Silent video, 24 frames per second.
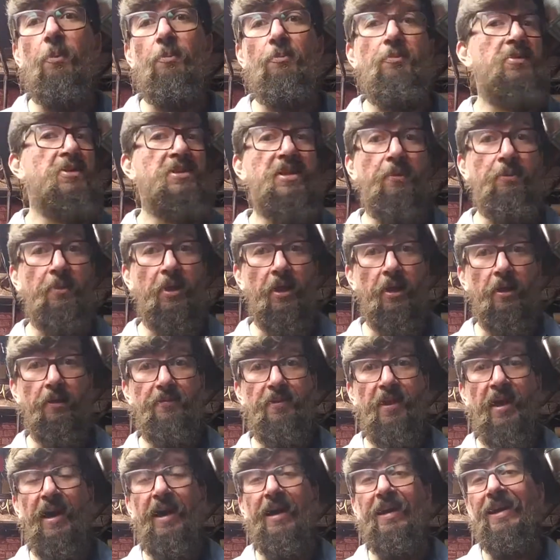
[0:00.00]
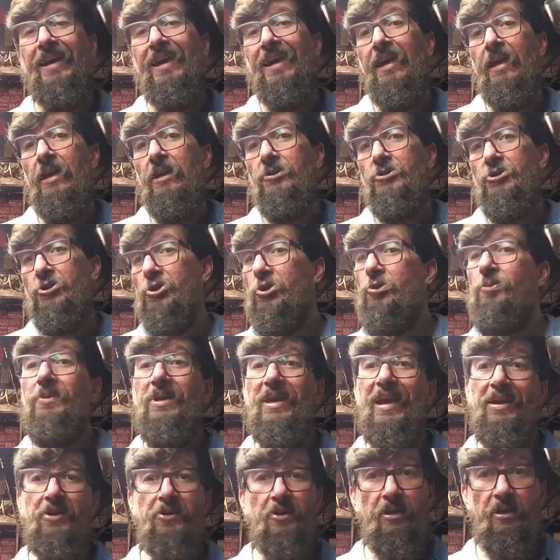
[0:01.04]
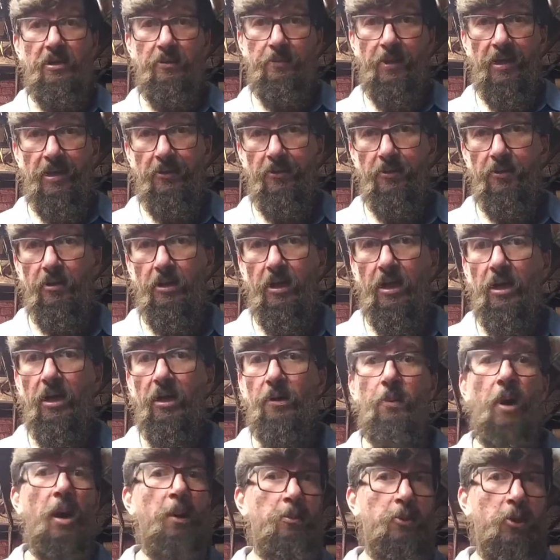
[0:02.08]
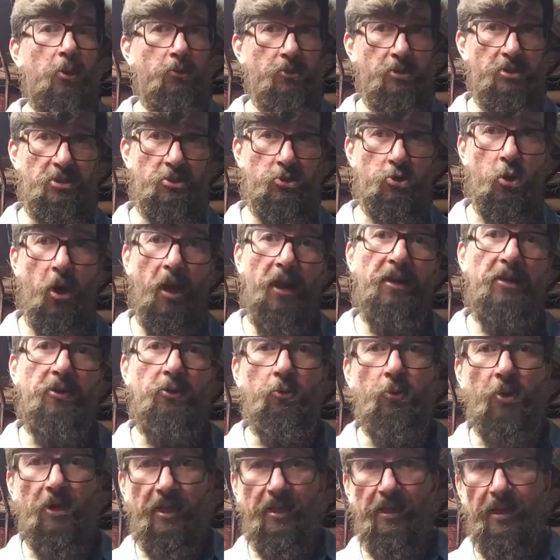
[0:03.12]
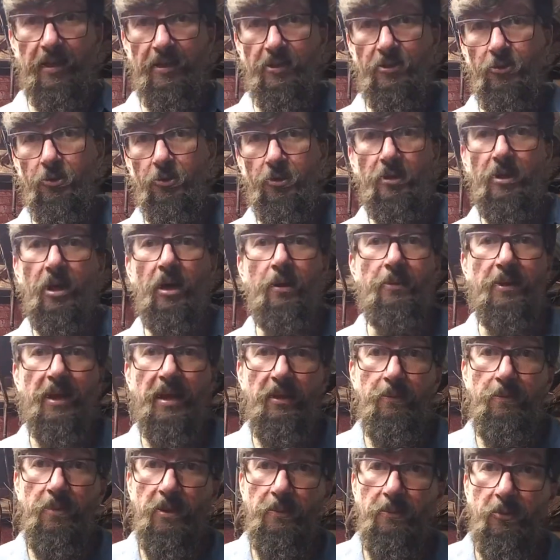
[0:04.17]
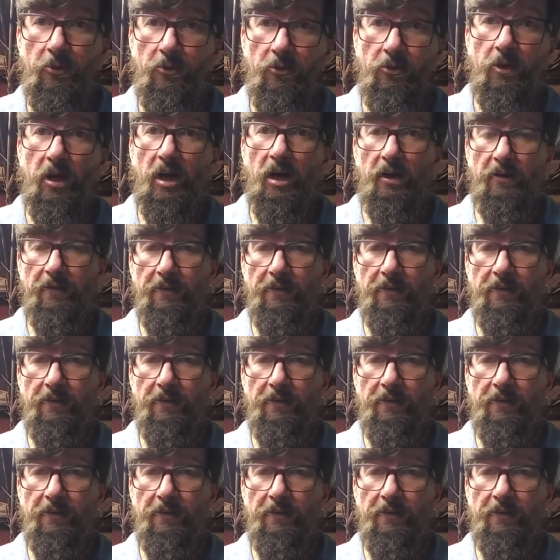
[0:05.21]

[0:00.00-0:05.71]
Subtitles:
something like that, shoot me out an email. I'm going to try and do what I can to accommodate people